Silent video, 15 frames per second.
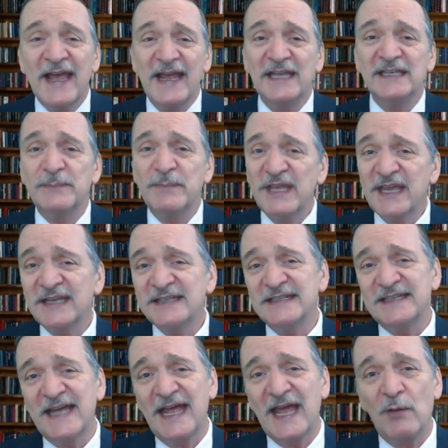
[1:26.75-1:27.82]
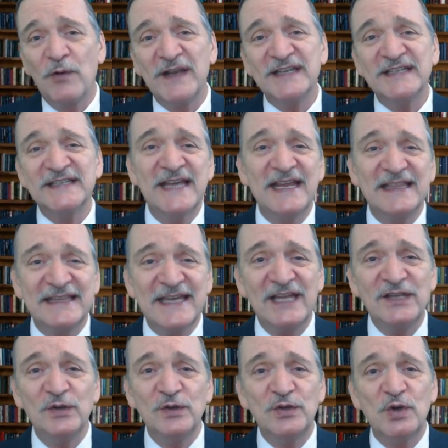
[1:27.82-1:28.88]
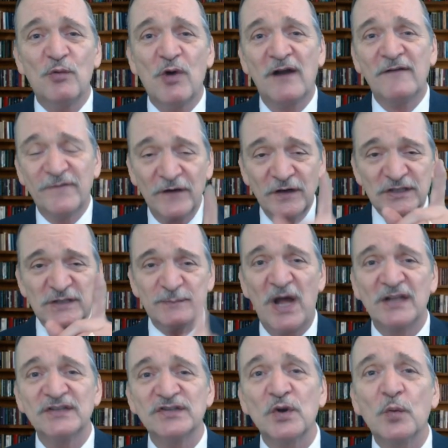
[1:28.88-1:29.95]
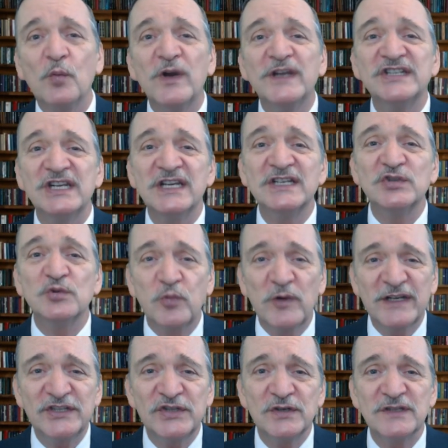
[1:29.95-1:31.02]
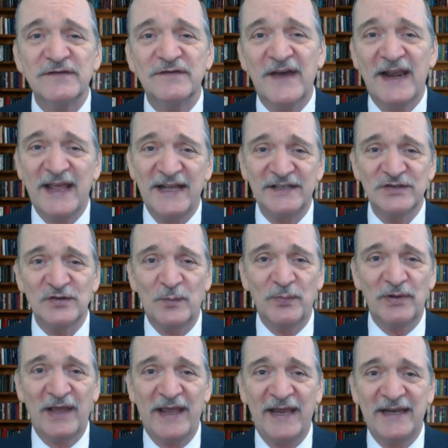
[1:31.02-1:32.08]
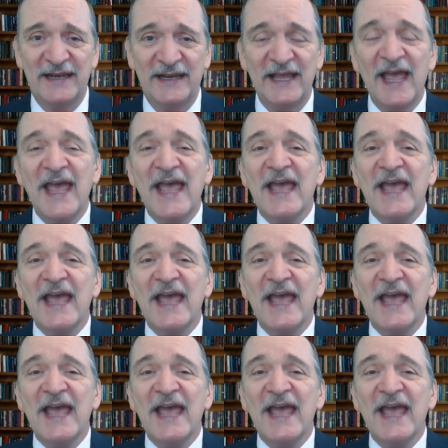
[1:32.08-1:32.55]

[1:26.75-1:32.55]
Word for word: And to begin today, I want to say thank you to our first sponsor, which is Richard's Financial Planning.